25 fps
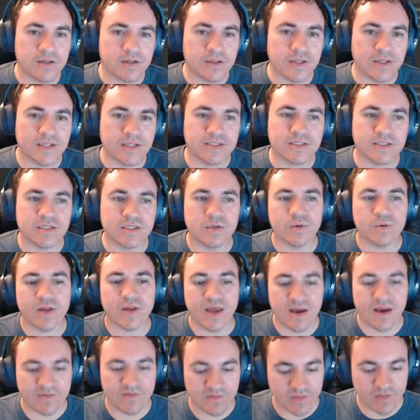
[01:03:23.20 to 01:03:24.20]
Let's see what
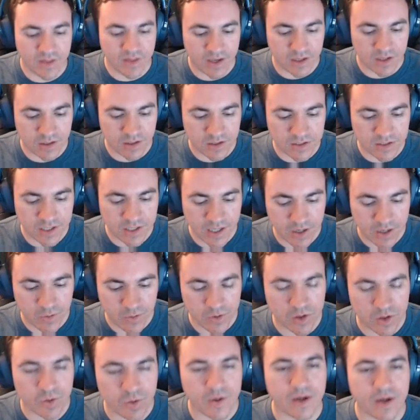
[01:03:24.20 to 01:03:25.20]
half of the head looks like
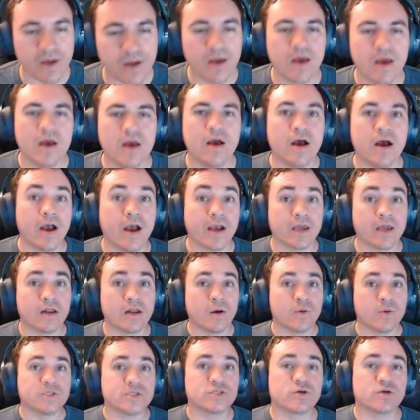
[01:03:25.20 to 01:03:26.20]
real quick. I can
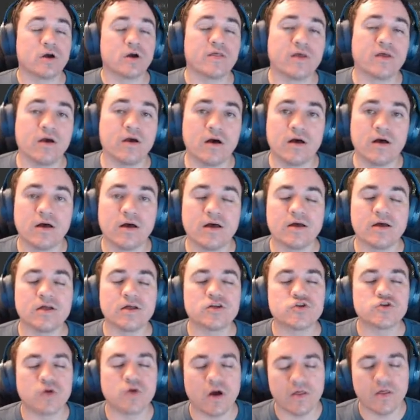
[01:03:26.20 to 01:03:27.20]
always draw
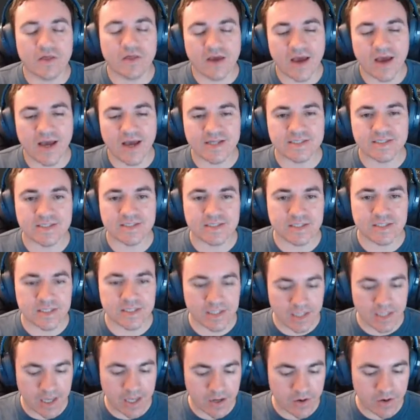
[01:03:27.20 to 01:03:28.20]
the guides
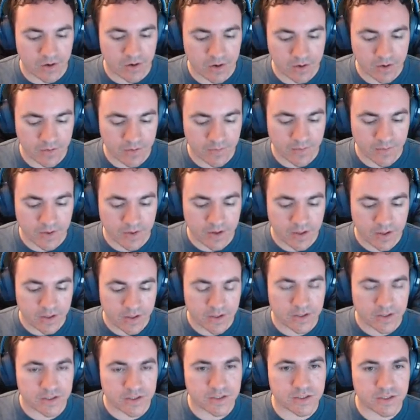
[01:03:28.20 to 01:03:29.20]
later.
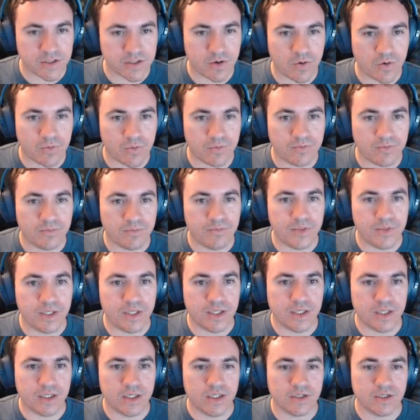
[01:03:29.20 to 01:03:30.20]
So
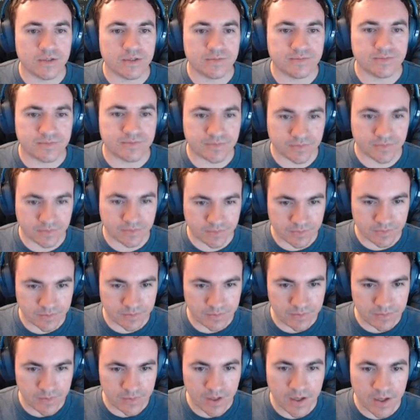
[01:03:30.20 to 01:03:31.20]
B.
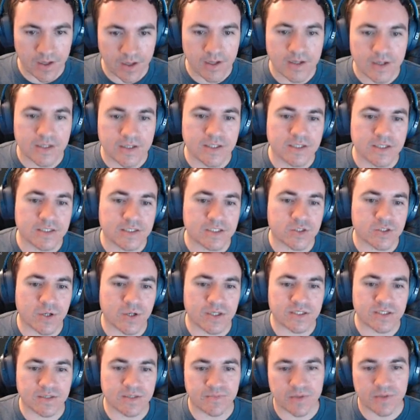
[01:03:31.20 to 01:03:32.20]
Let's try
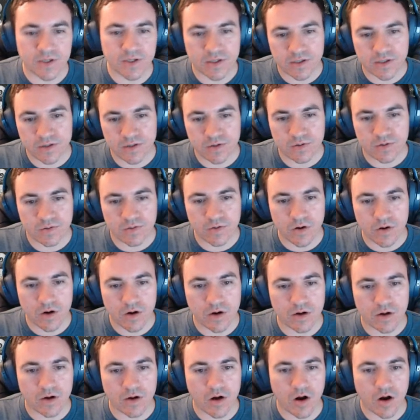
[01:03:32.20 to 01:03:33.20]
something new.
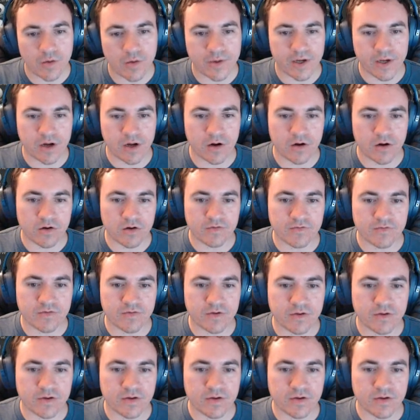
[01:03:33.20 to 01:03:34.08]
Army curve.